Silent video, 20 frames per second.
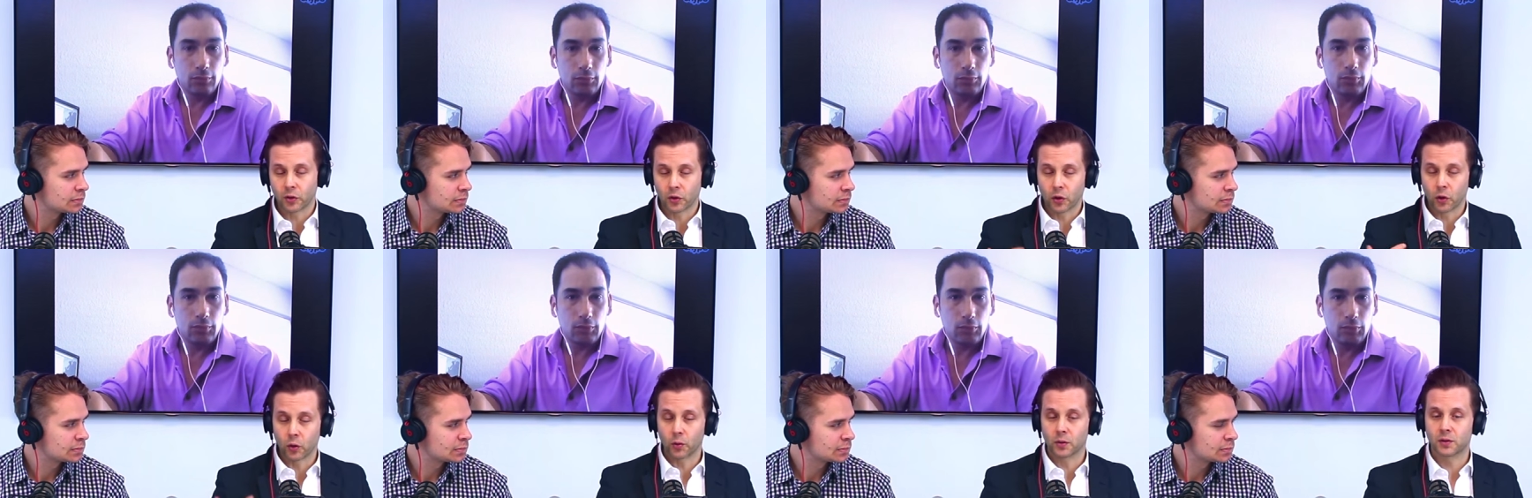
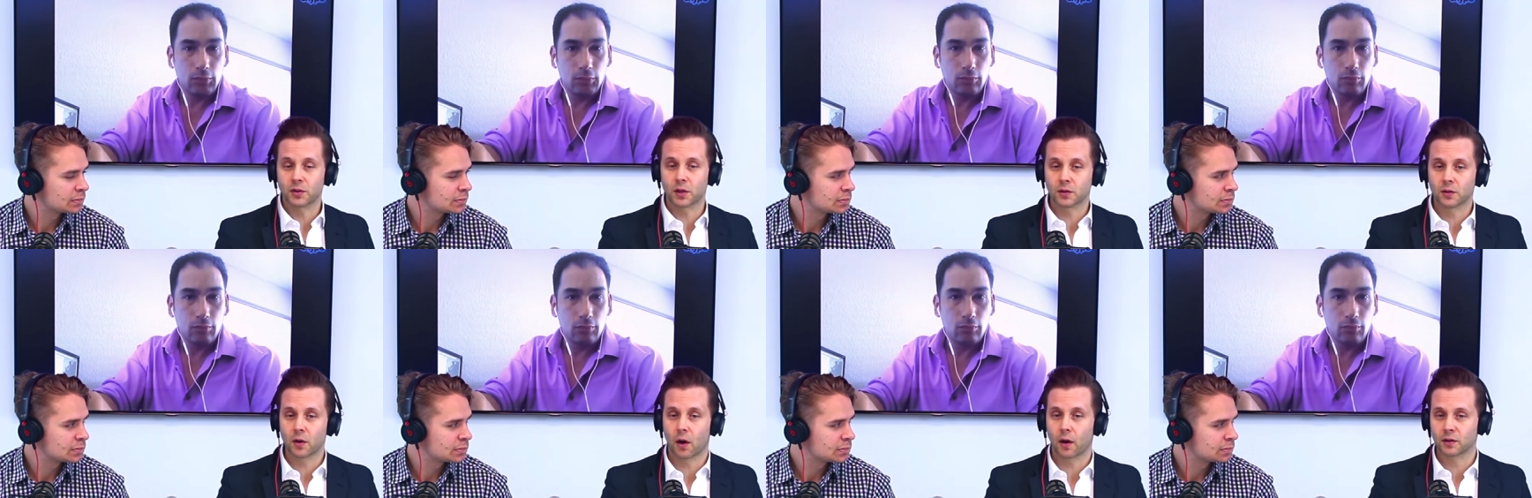Speaker 1: news
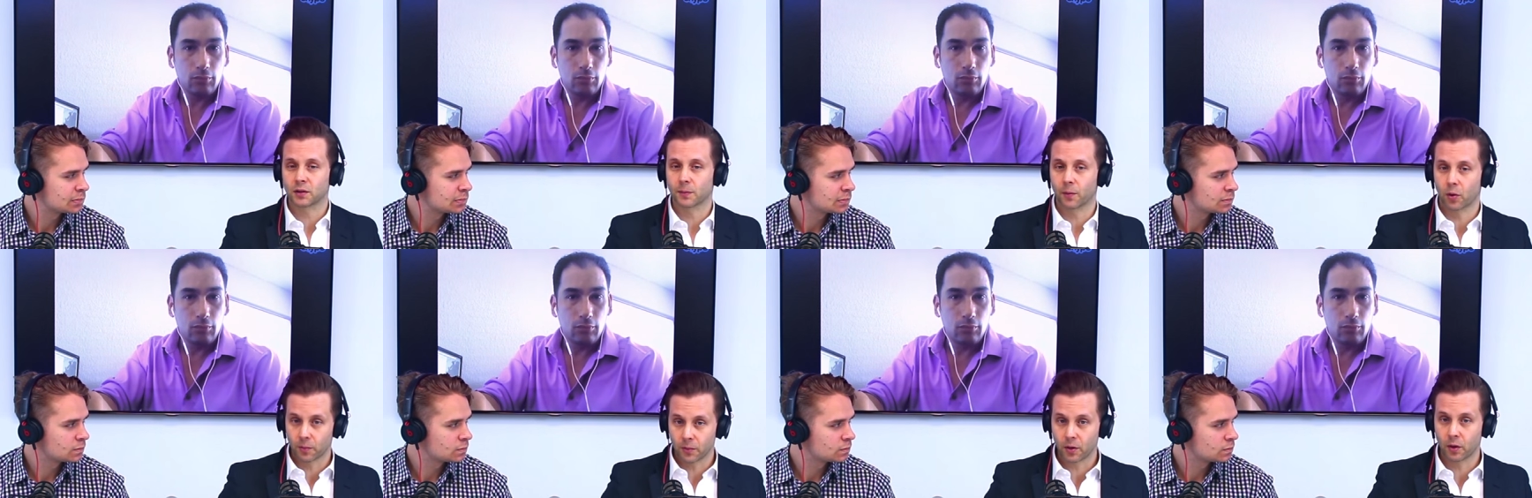that
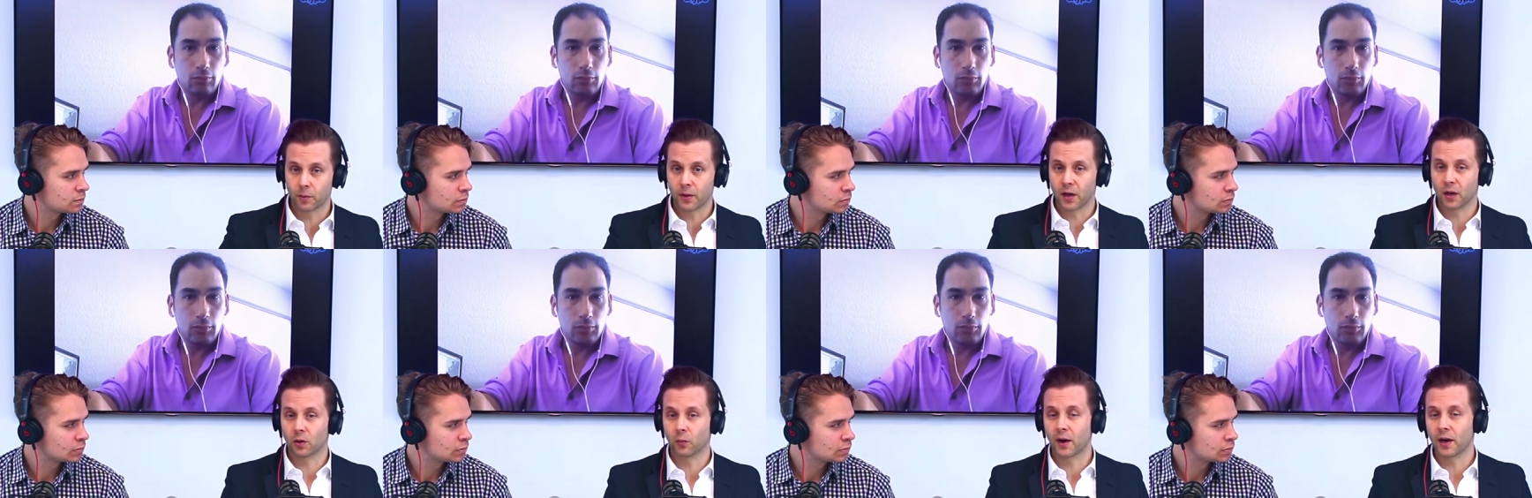talks about you know
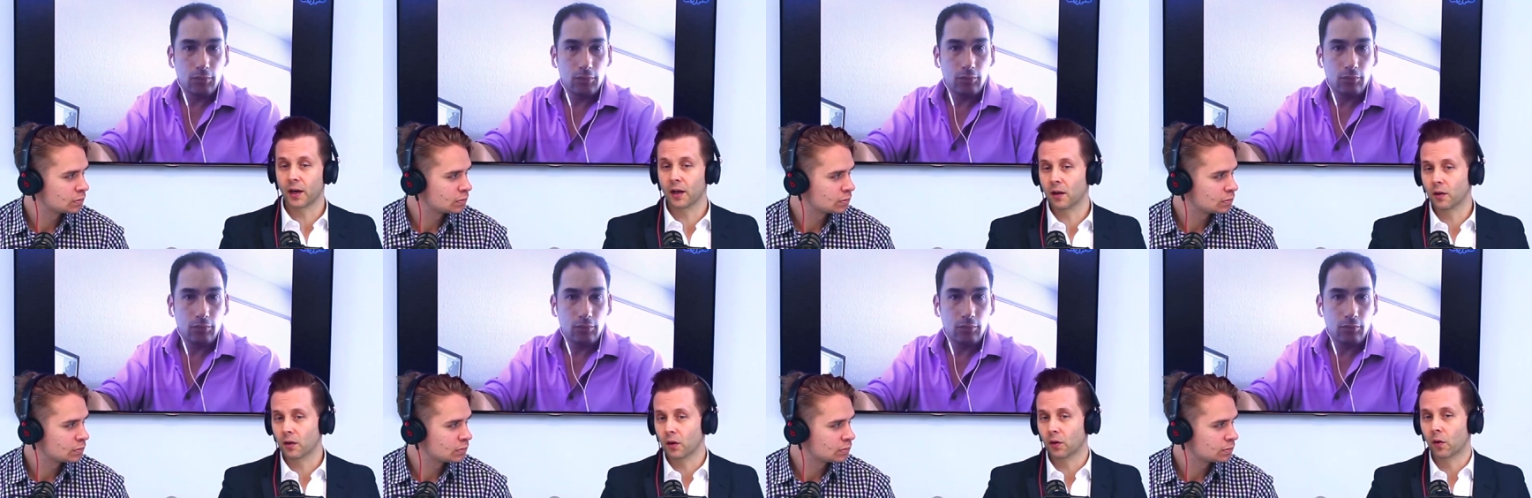being
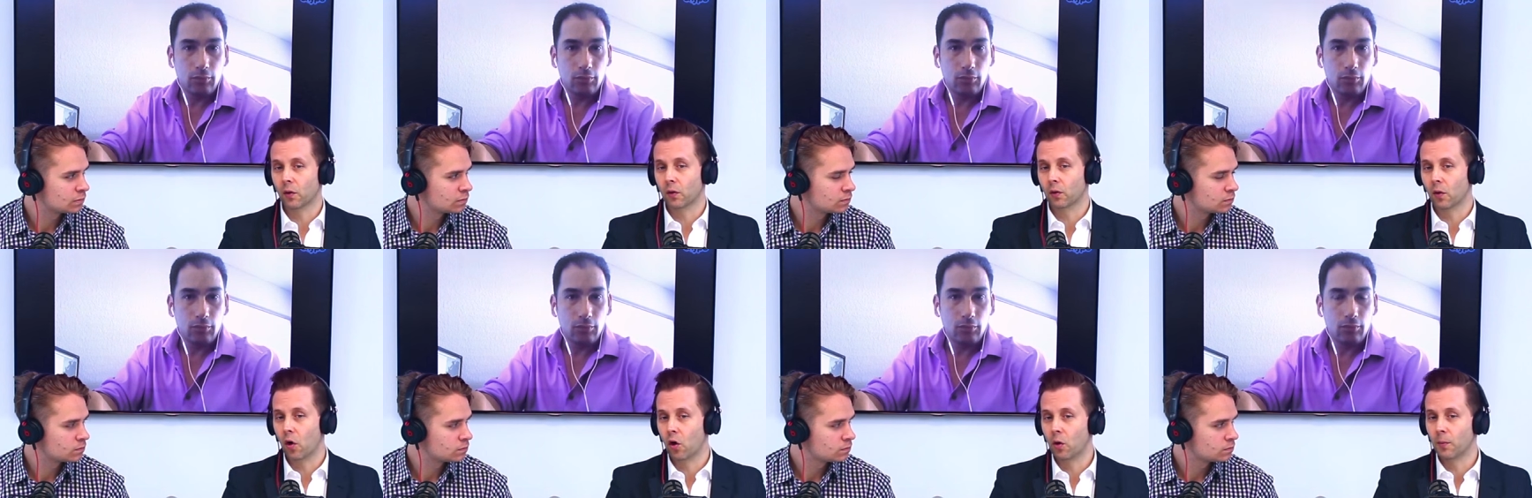ready in your
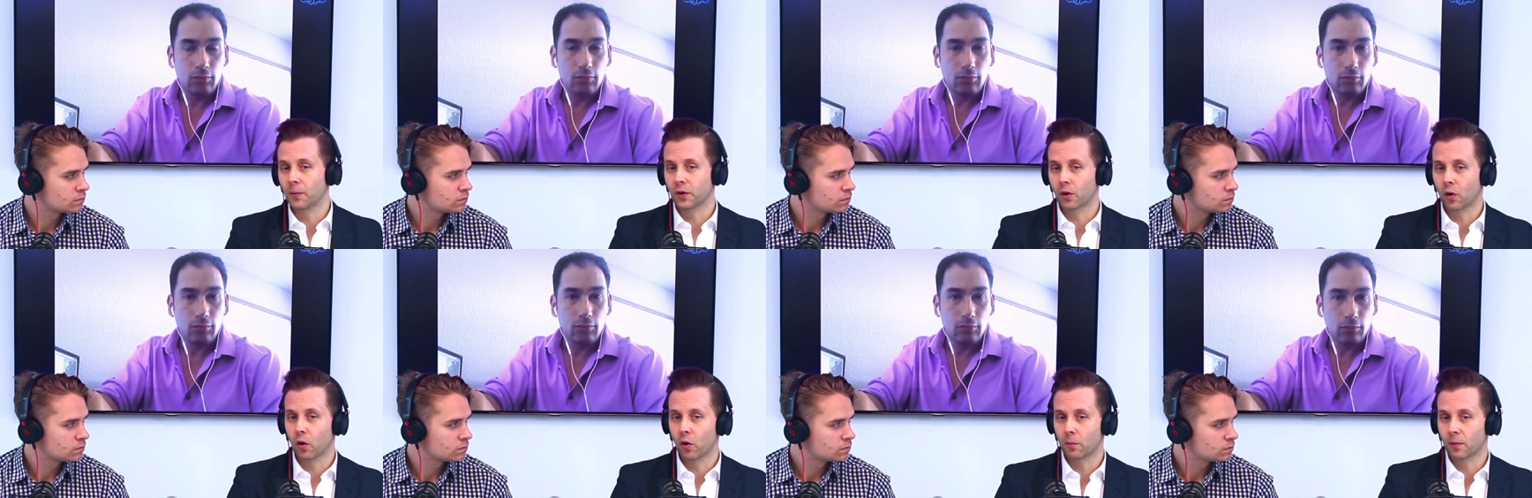own home,
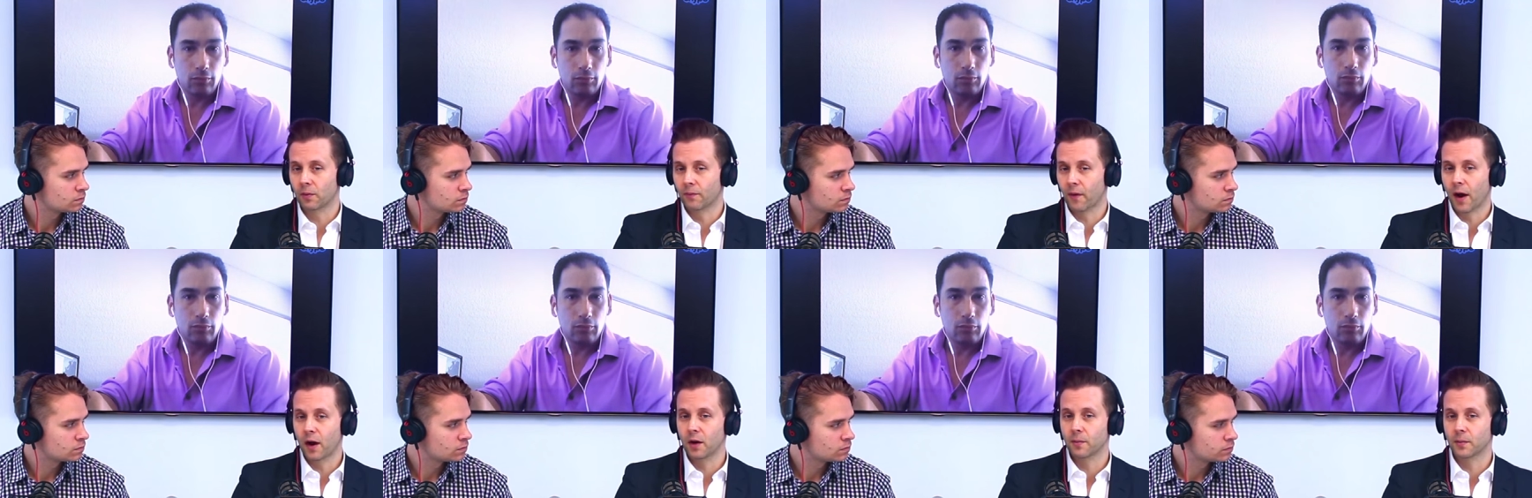in your home
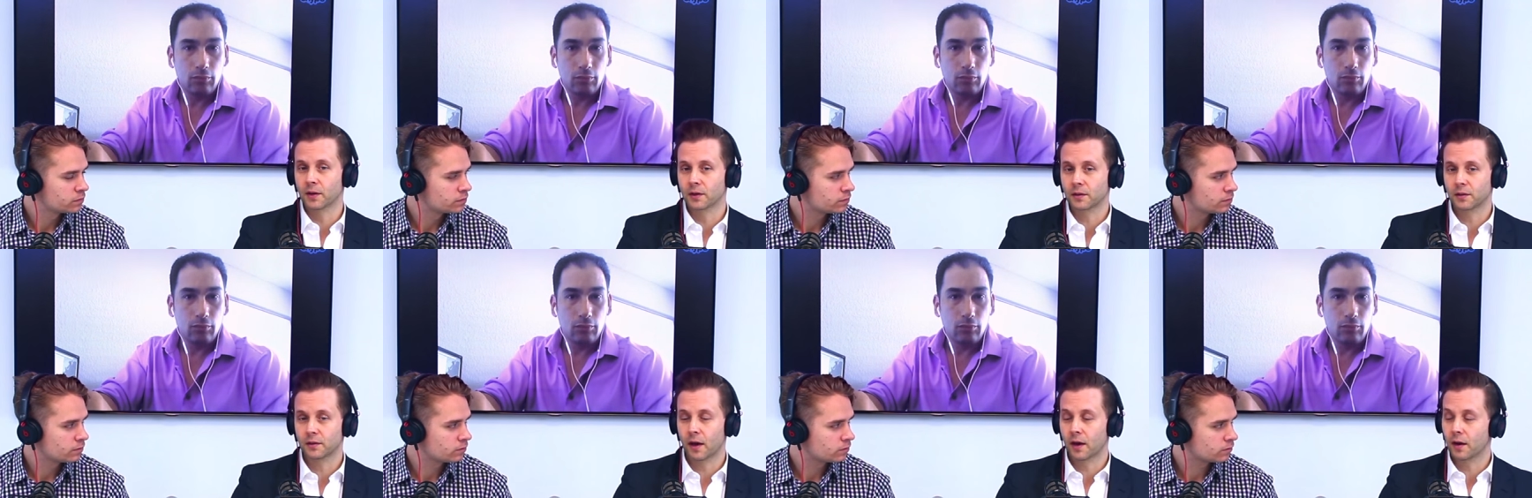
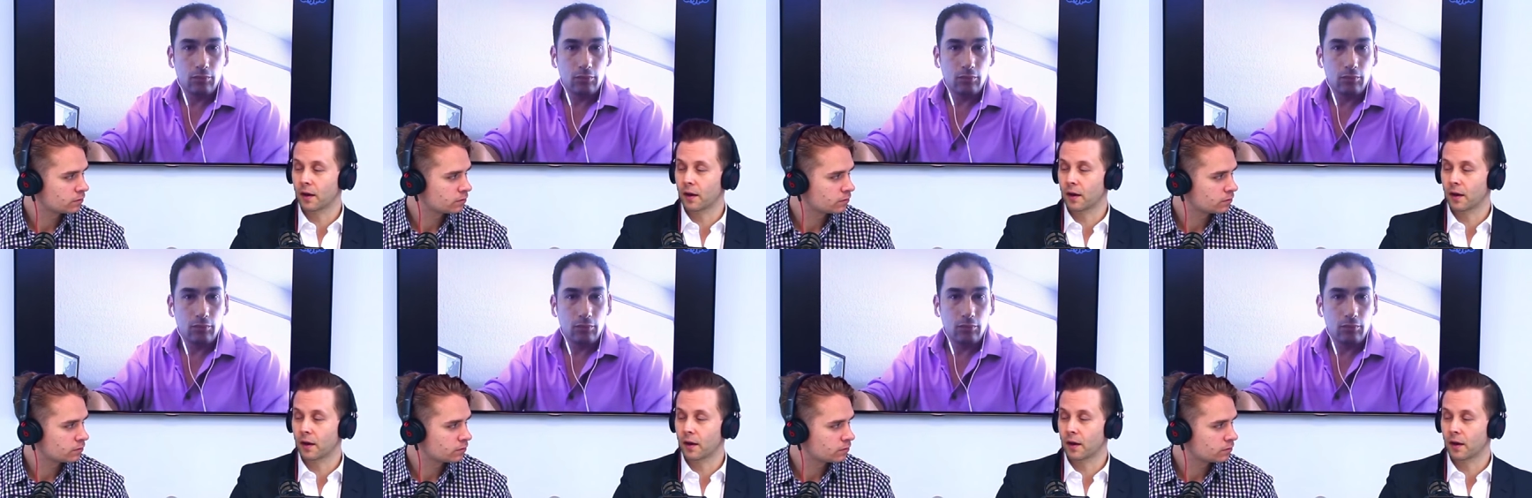environment, and,